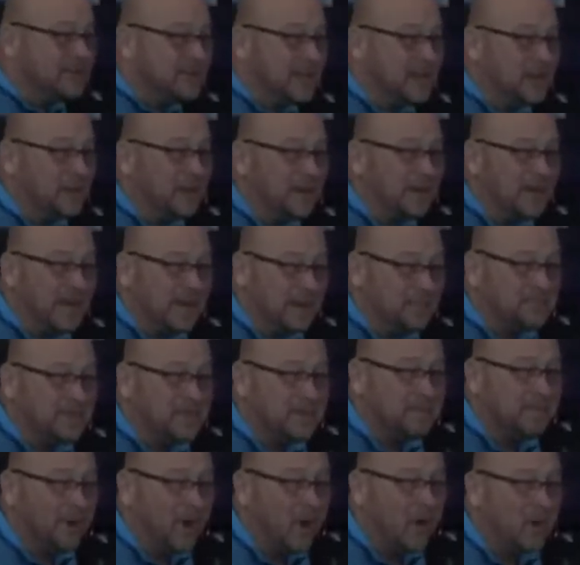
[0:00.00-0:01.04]
deal with
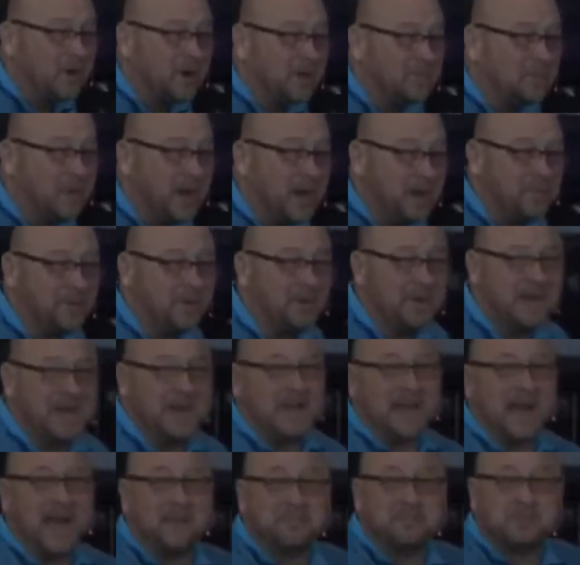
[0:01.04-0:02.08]
empty, broken people.
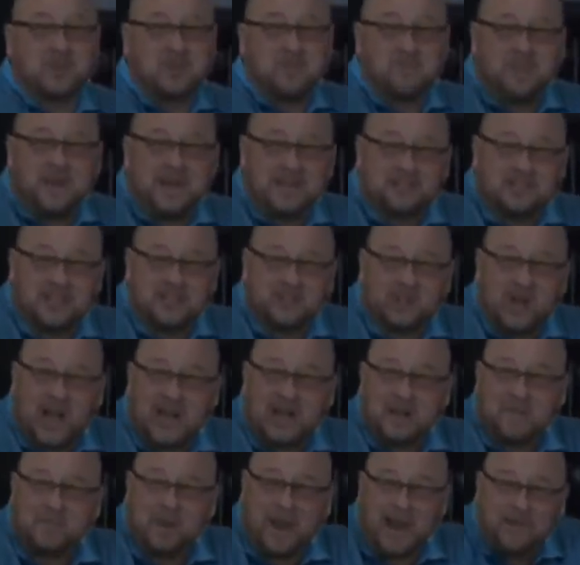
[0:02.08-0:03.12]
I'm too busy
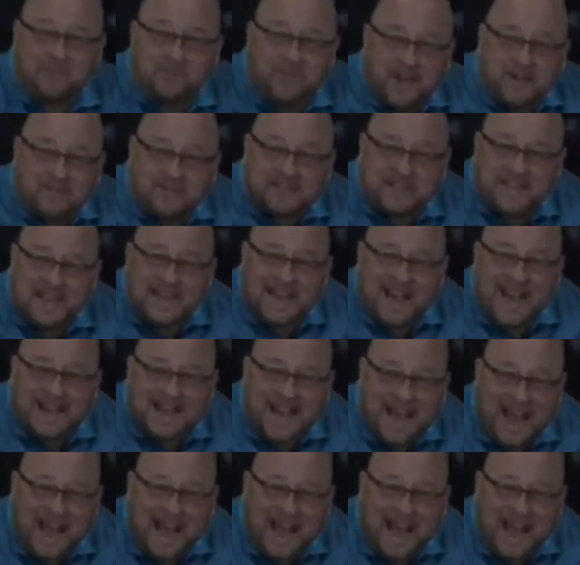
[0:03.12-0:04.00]
trying to pay for everything I